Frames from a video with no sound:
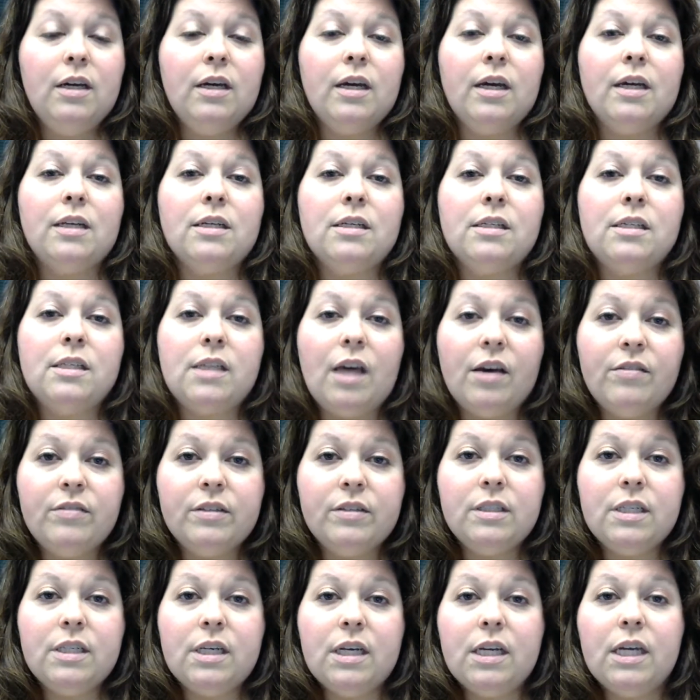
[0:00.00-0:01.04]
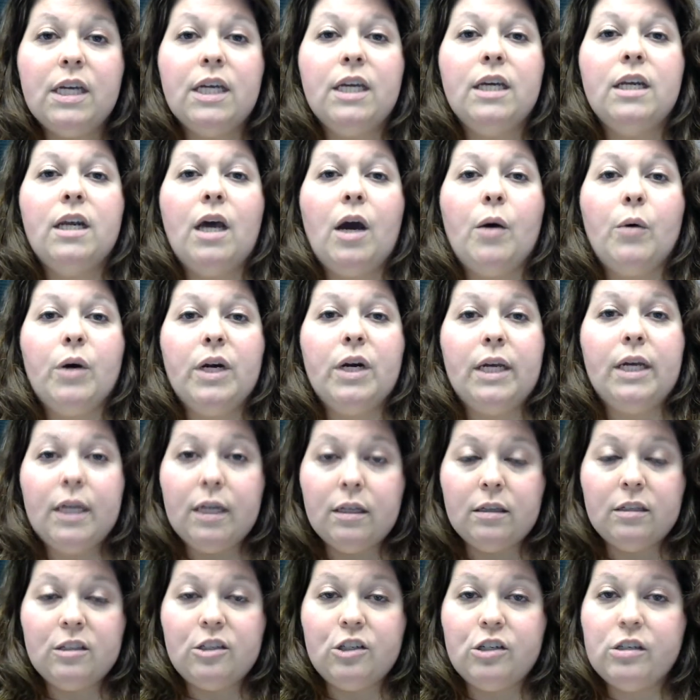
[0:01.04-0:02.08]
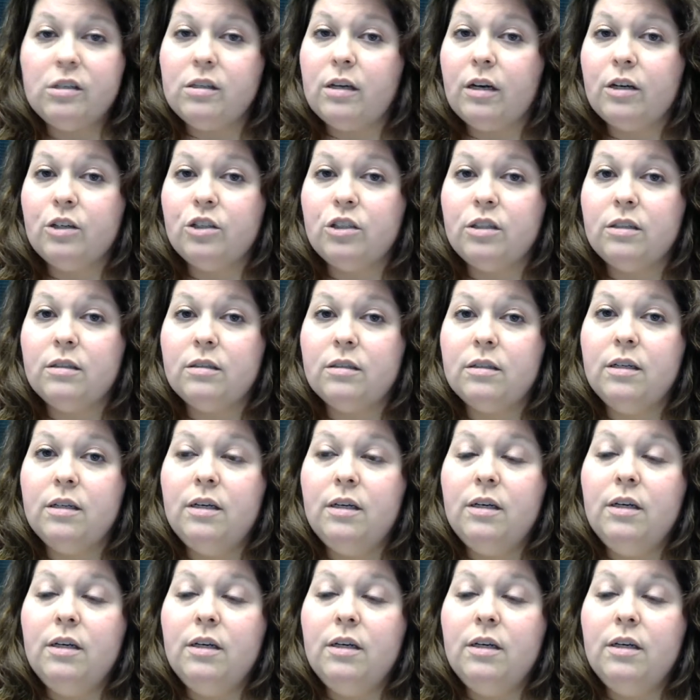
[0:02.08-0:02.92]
and a 70 in our English section.